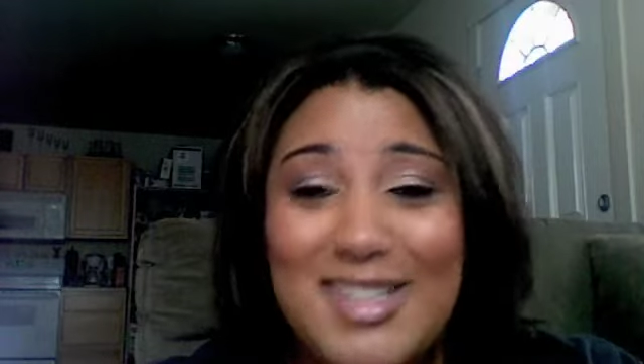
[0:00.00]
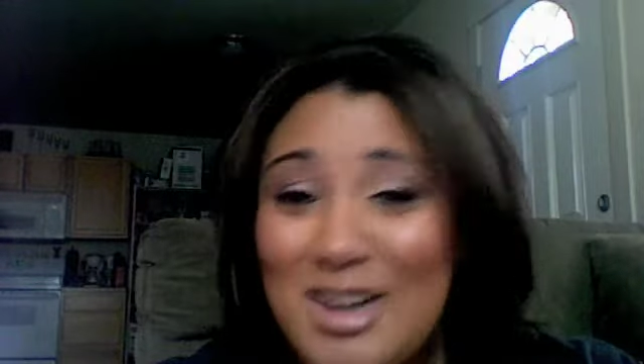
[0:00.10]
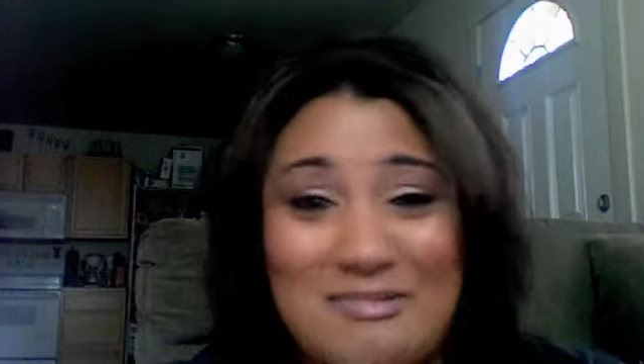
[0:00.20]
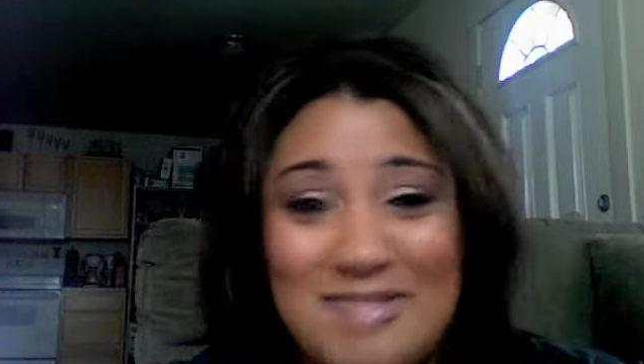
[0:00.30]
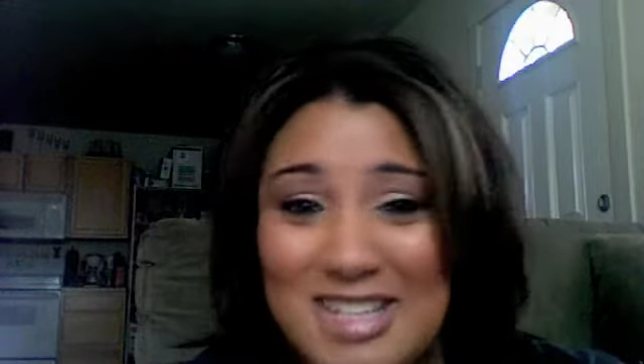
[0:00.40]

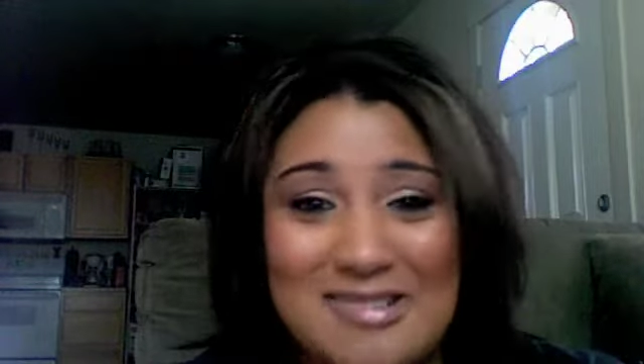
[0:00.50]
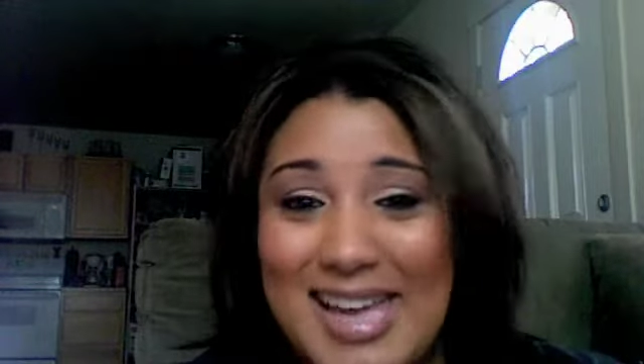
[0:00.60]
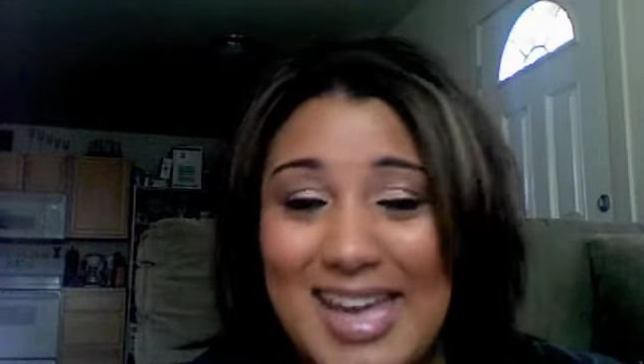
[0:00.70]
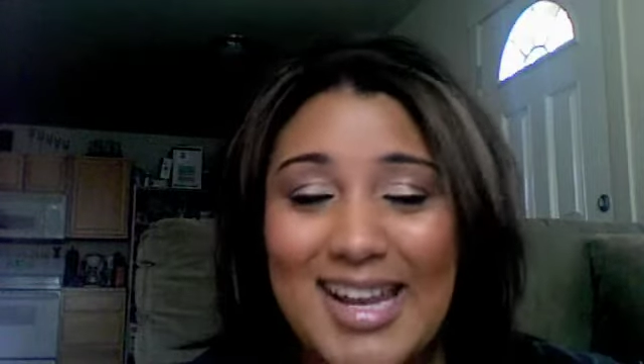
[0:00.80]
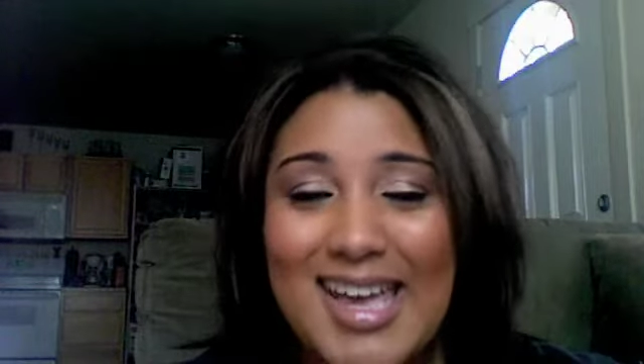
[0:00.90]
Don't do
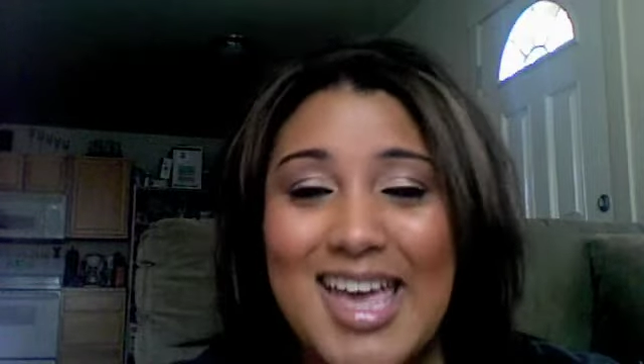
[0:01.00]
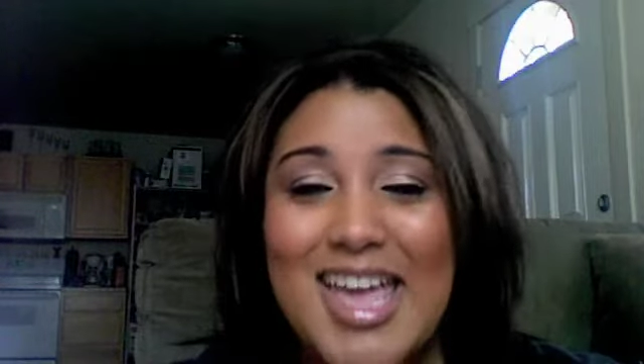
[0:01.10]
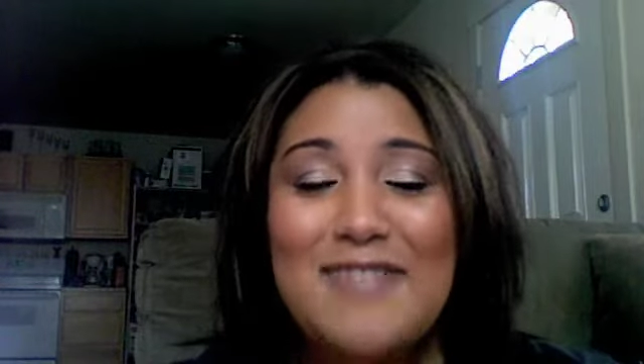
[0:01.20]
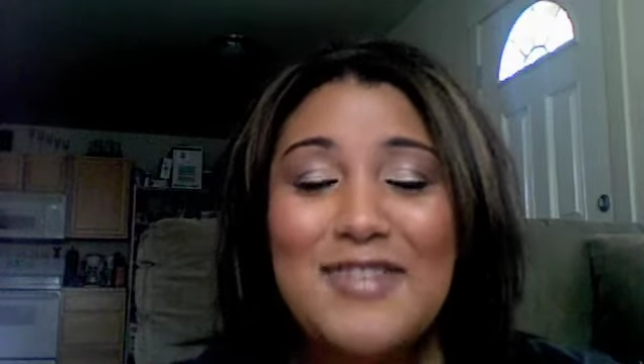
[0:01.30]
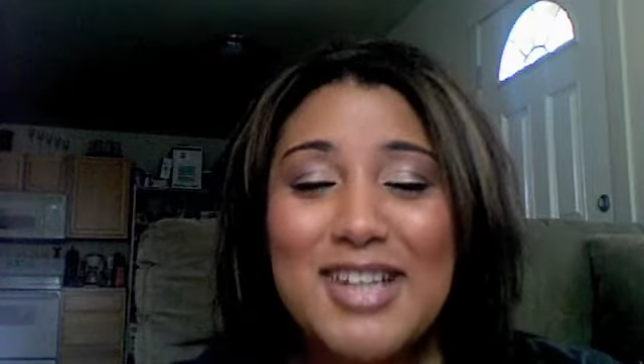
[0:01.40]
it.
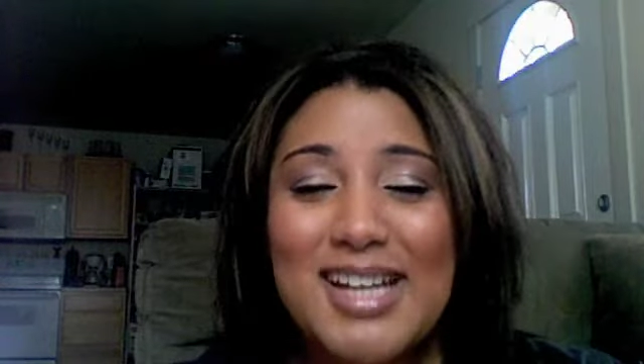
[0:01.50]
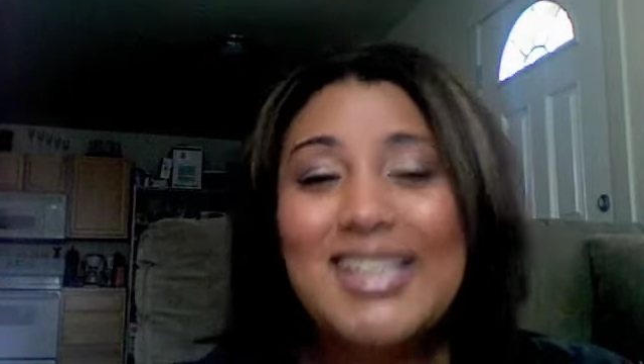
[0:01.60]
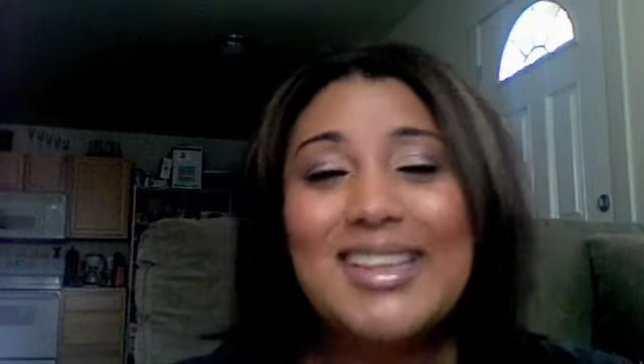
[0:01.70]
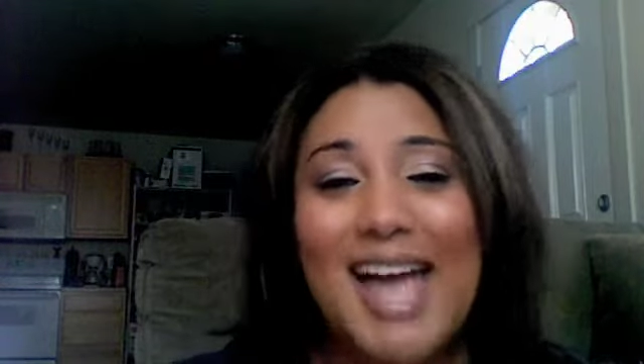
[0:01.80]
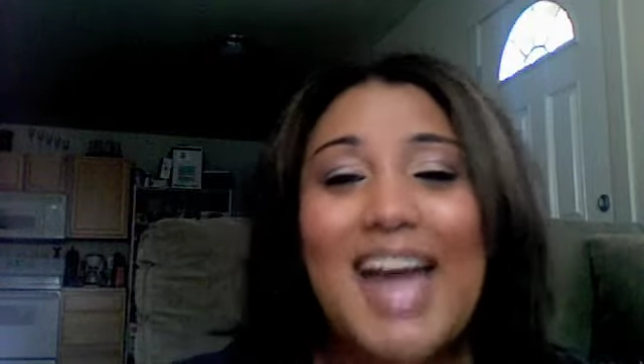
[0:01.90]
If you're going
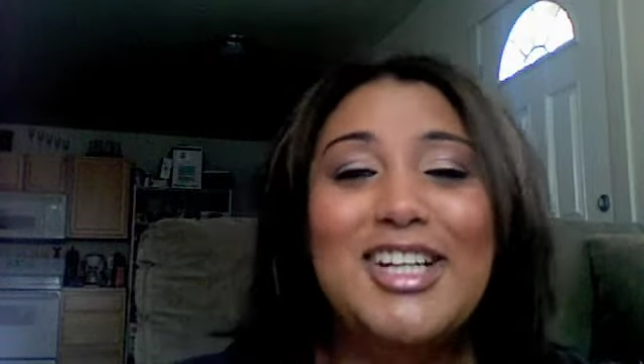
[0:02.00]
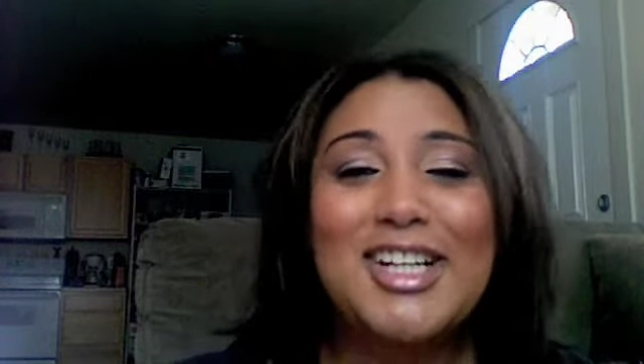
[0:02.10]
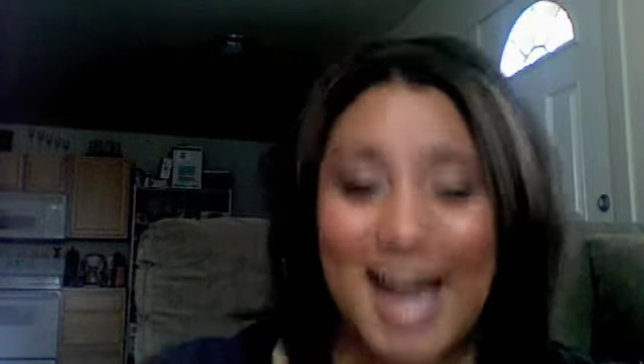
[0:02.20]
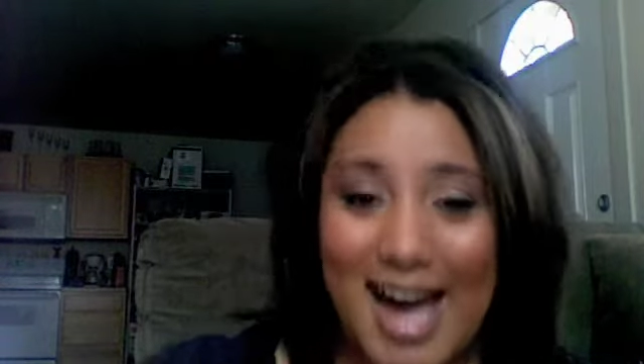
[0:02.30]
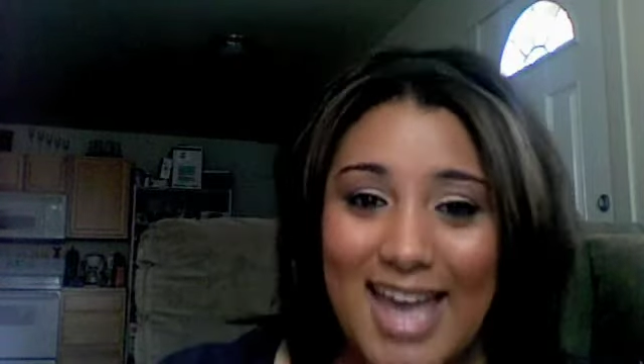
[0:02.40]
to line
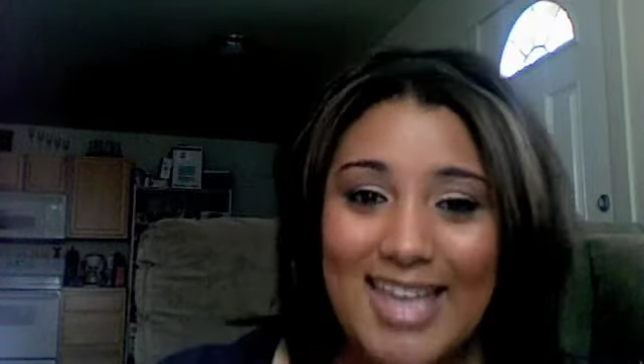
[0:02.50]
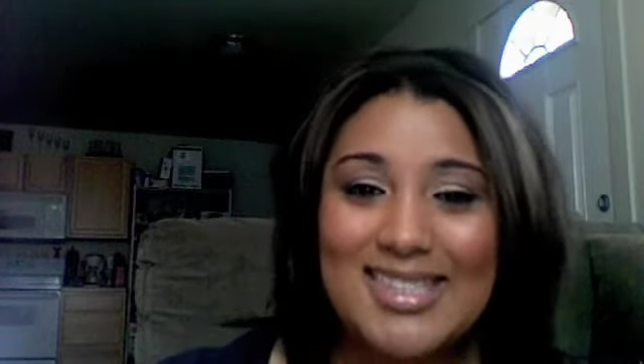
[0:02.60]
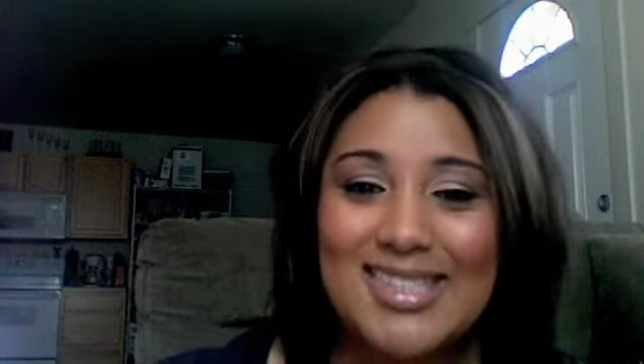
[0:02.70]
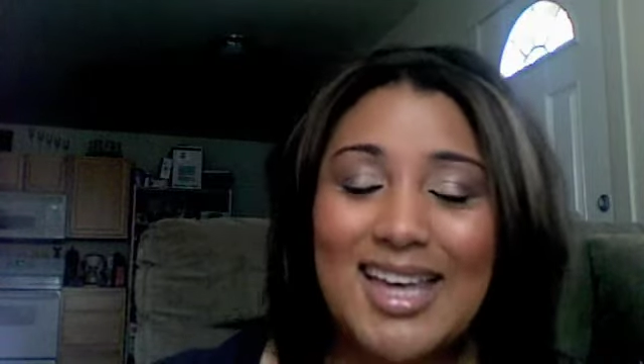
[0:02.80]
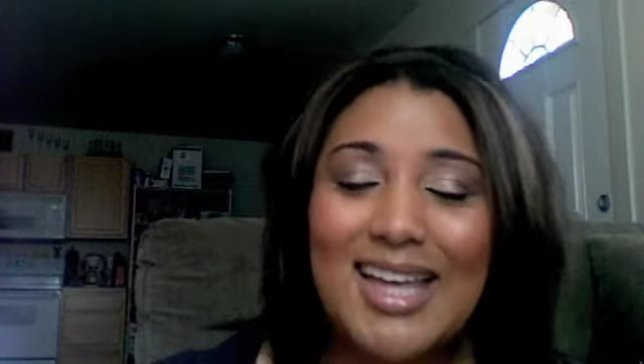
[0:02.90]
your
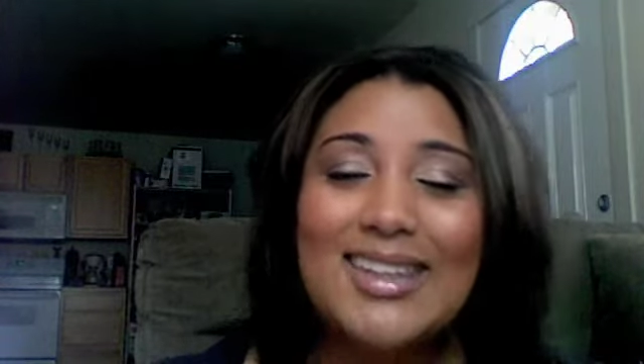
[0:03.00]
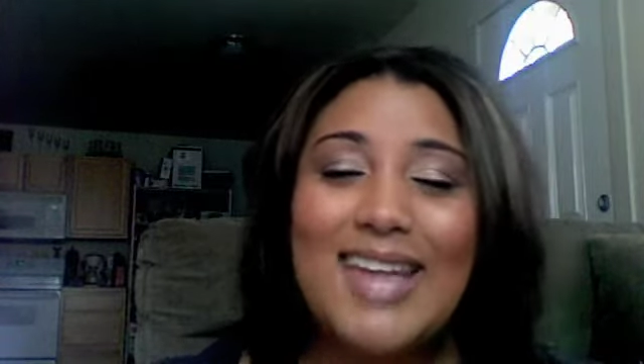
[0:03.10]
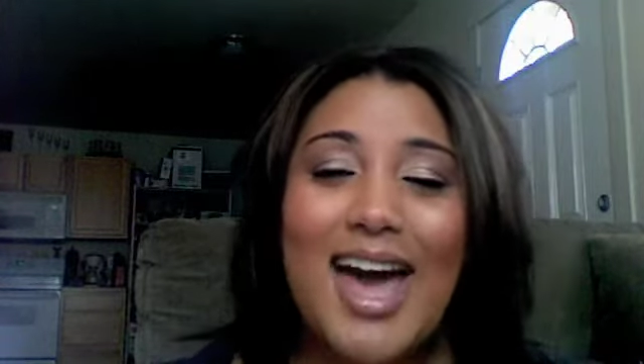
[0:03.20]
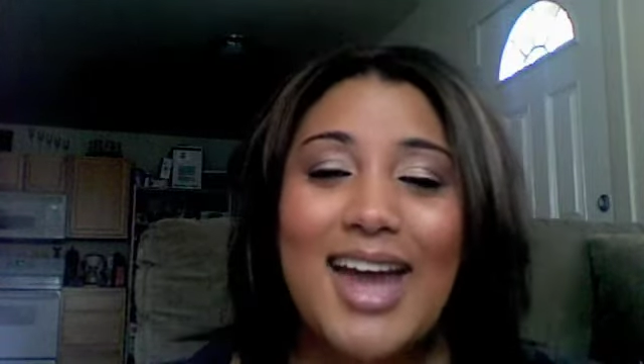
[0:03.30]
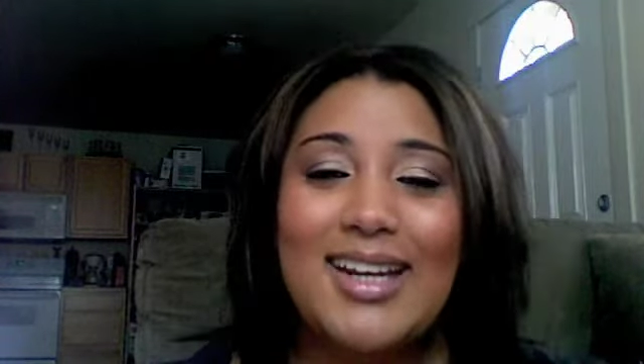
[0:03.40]
eyes,
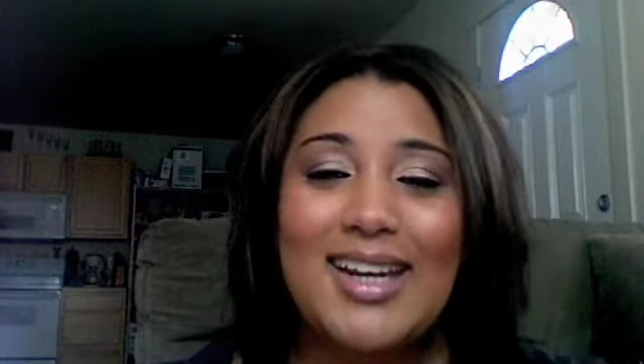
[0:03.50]
line